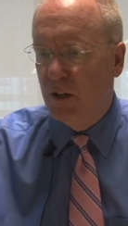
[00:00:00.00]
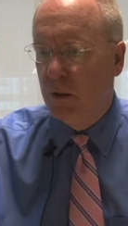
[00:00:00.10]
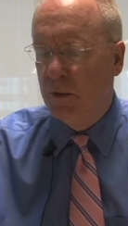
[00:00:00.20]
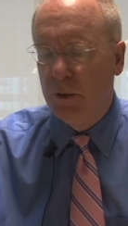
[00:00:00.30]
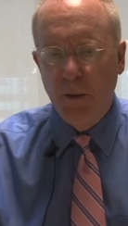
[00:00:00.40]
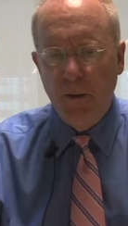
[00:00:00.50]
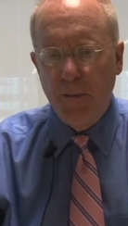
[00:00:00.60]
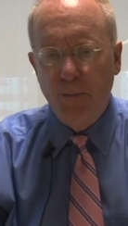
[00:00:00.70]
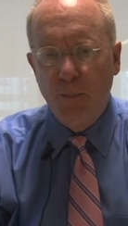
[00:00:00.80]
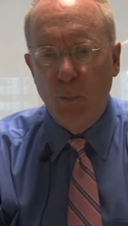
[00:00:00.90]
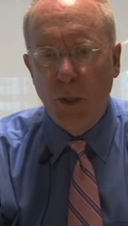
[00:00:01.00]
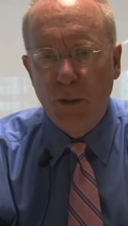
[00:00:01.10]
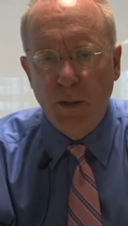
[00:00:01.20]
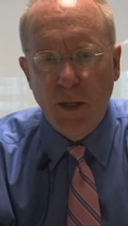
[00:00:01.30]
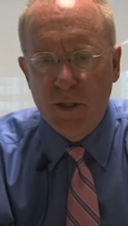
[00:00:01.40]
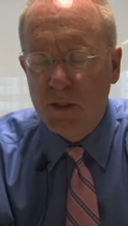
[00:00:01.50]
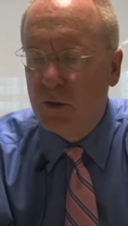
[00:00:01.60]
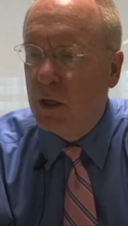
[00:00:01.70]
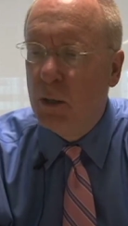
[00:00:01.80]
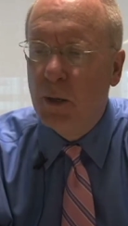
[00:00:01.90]
field, but they still
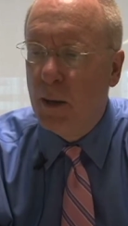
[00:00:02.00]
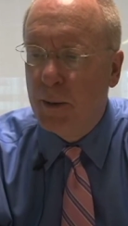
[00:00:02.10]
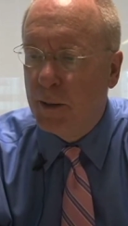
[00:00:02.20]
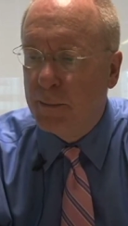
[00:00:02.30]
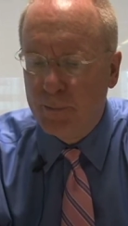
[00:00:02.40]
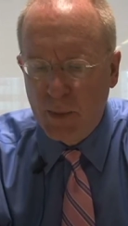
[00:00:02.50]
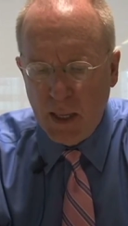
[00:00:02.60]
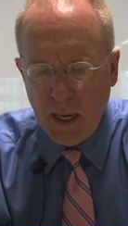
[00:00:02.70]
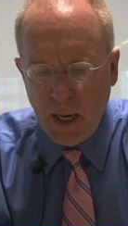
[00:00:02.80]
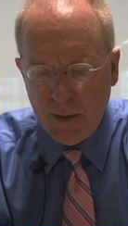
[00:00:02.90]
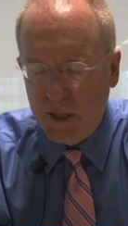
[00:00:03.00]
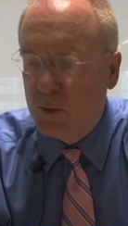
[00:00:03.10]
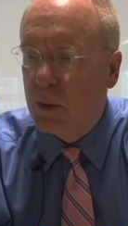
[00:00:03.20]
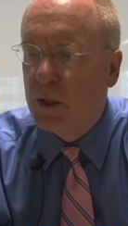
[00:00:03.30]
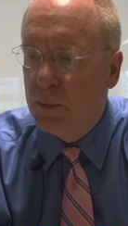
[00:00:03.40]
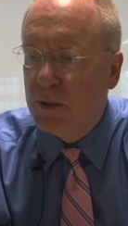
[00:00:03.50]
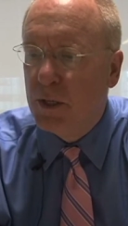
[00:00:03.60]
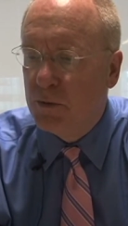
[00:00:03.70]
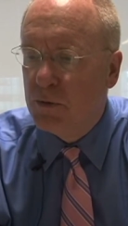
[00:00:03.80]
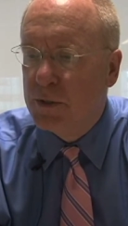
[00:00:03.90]
keep coming, and that's what keeps it
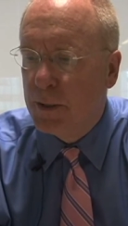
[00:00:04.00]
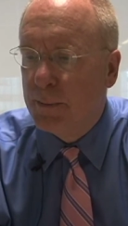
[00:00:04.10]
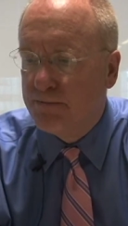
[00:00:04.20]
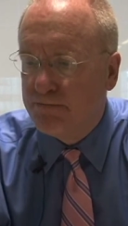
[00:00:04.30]
interesting.